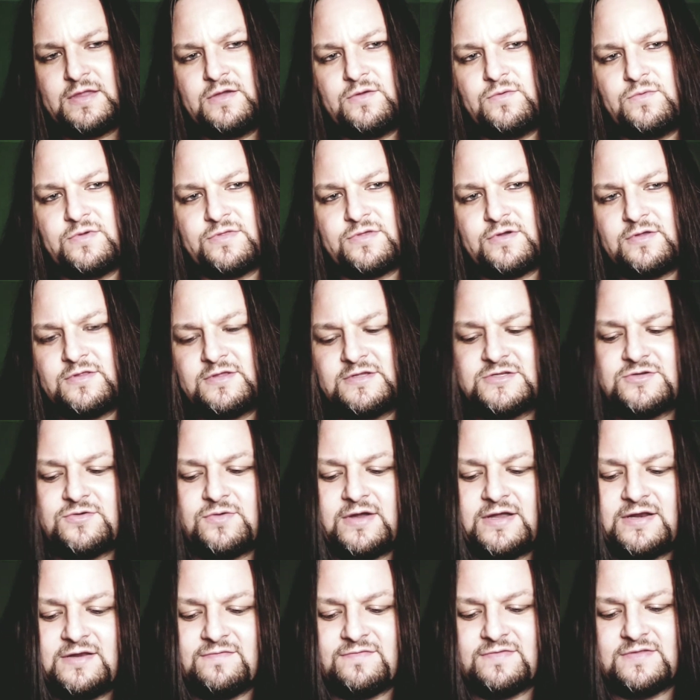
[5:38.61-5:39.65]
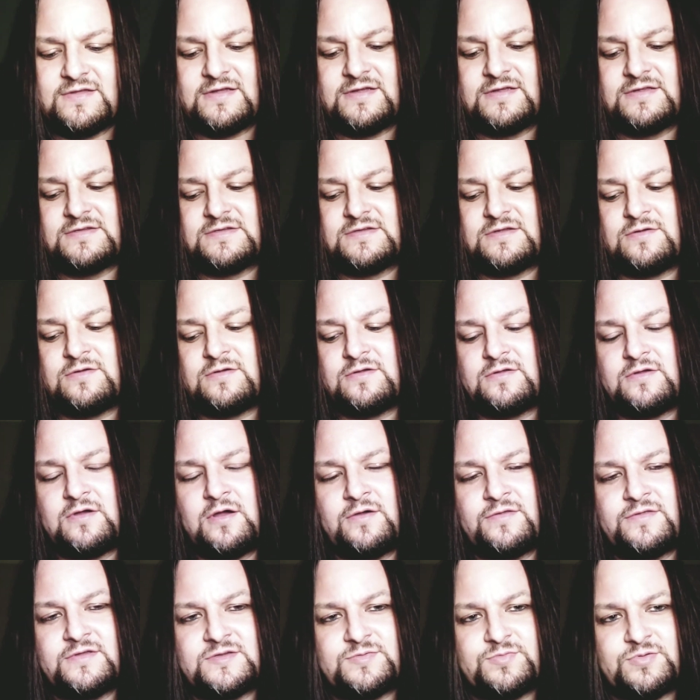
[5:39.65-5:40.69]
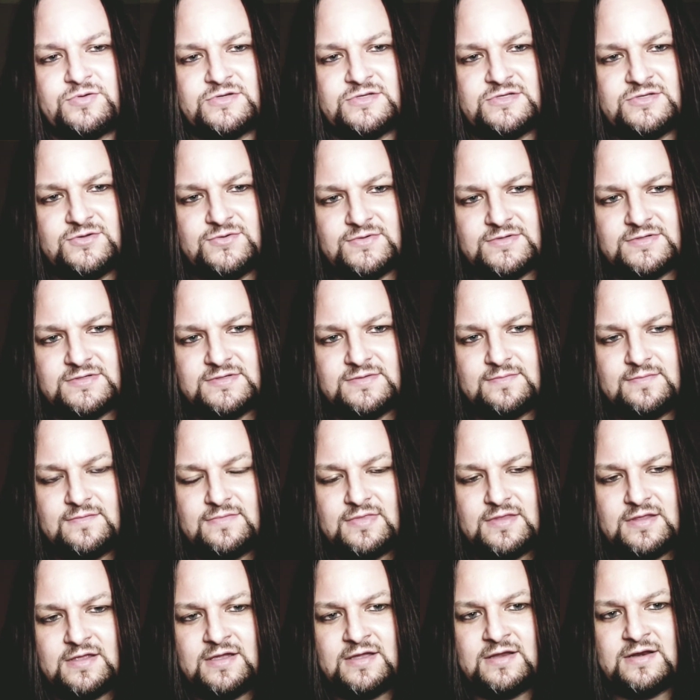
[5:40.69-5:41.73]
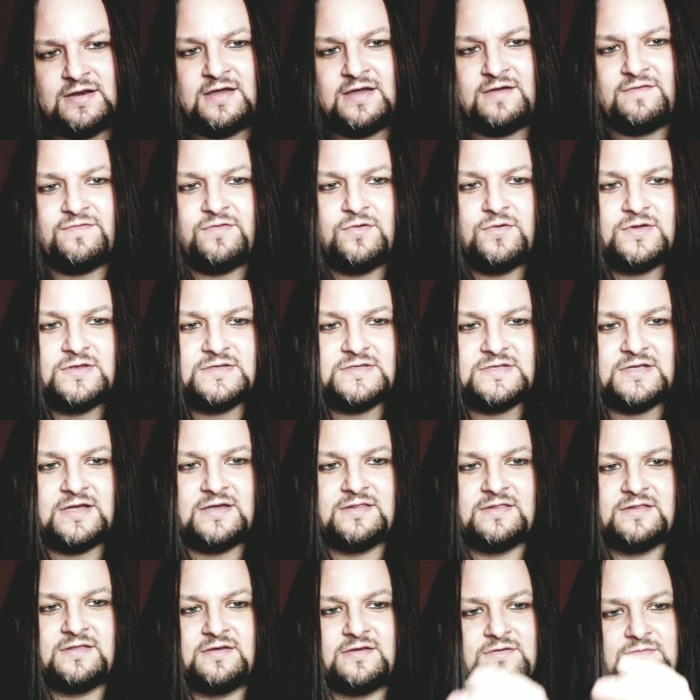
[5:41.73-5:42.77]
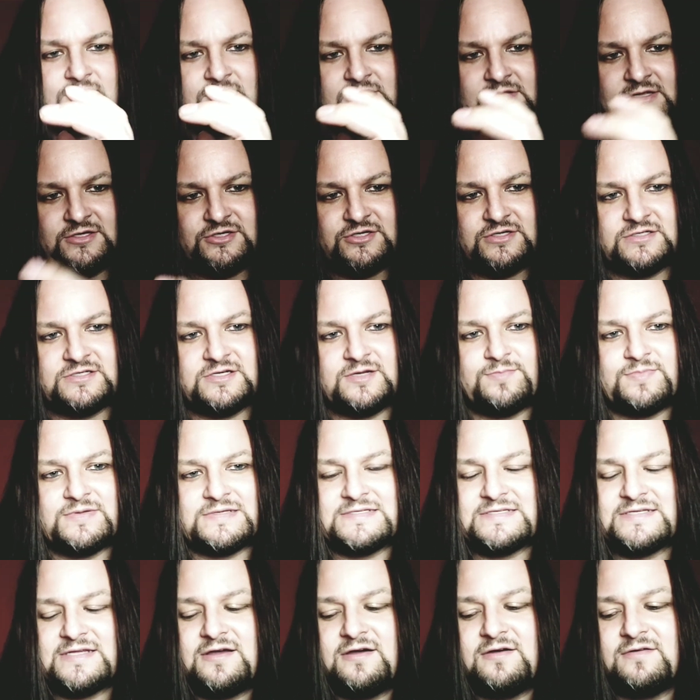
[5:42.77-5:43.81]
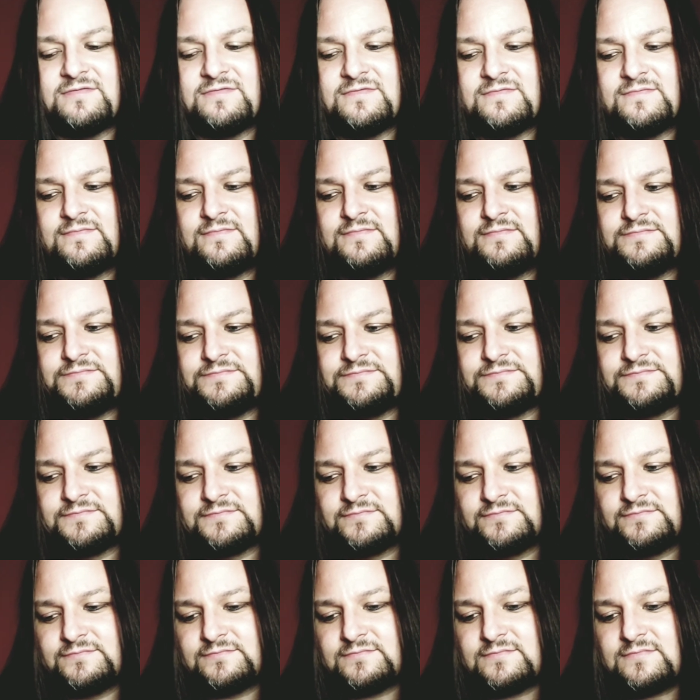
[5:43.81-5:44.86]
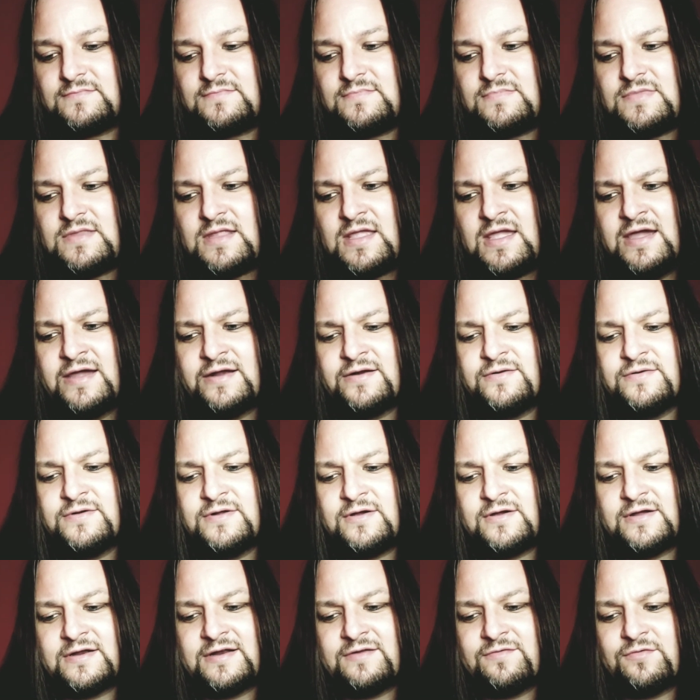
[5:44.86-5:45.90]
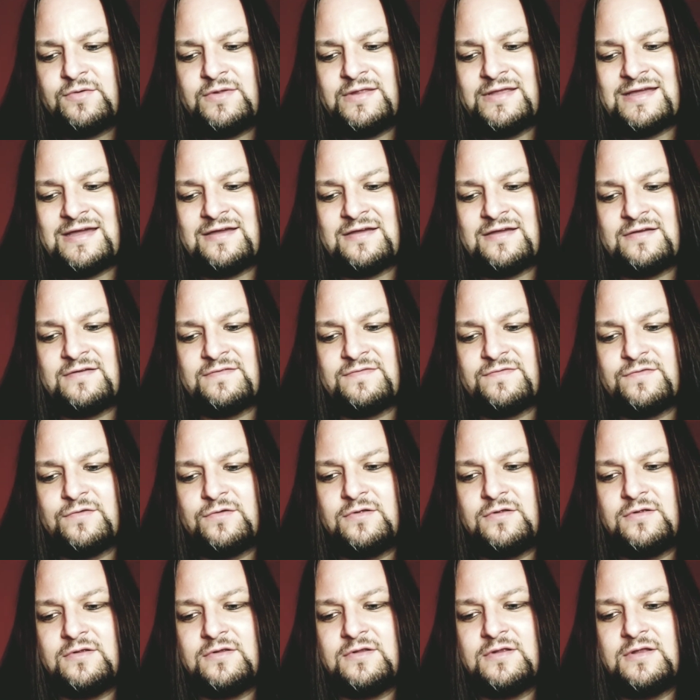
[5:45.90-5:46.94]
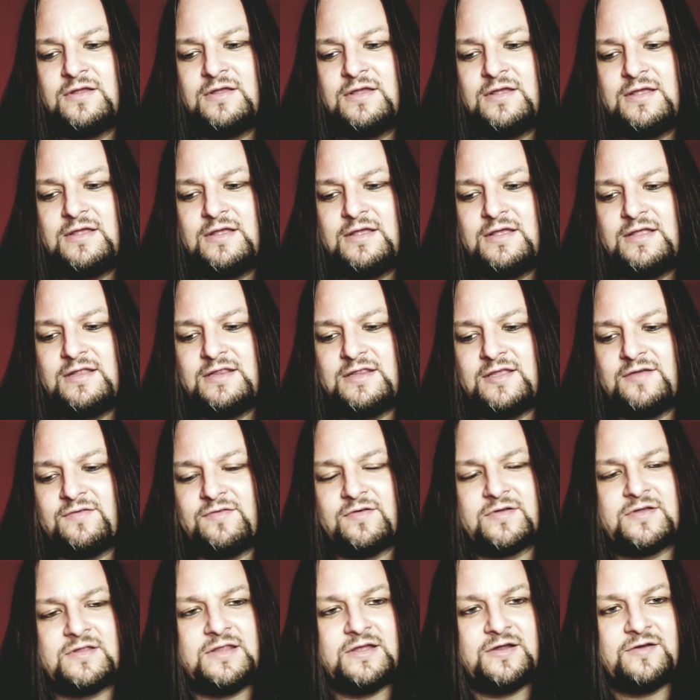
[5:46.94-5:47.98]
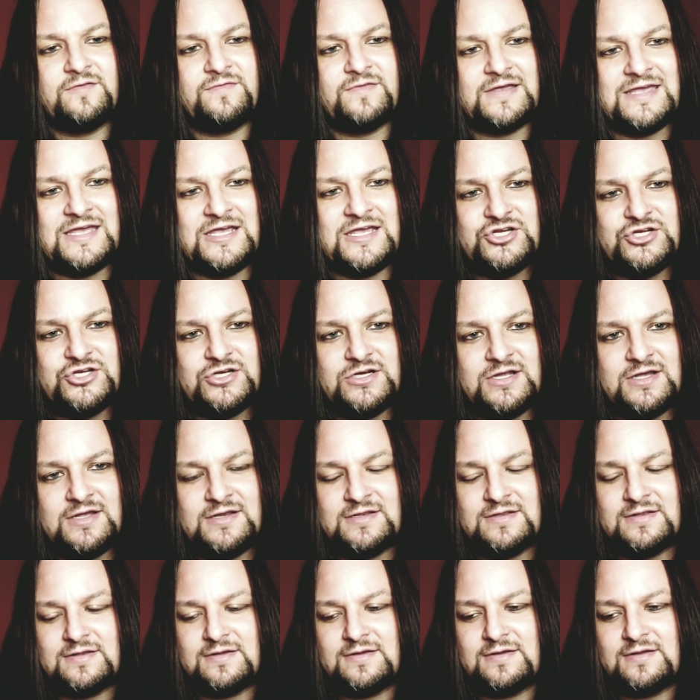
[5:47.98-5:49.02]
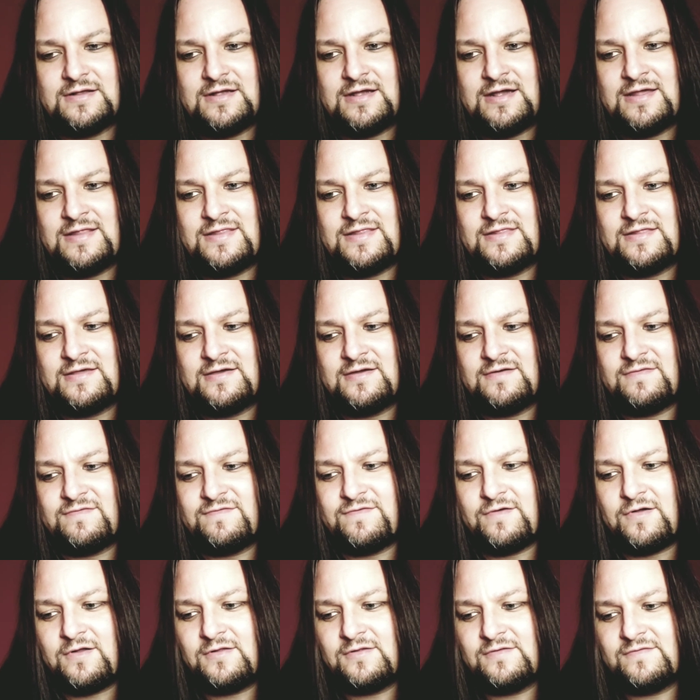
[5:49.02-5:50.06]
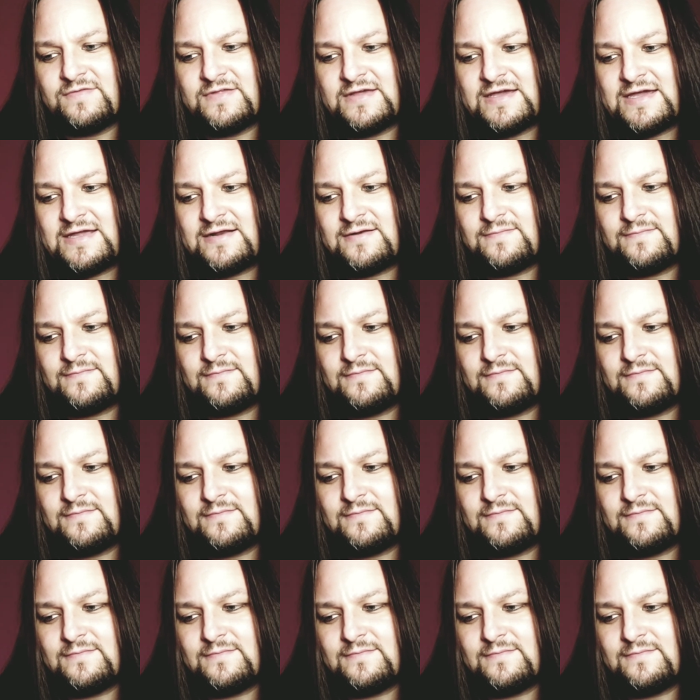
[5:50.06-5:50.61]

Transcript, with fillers: with all these creative things, uh, all these pursuits, and not focused on the relationship itself. I don't know. I never really got a full level of clarification on on the fall of that.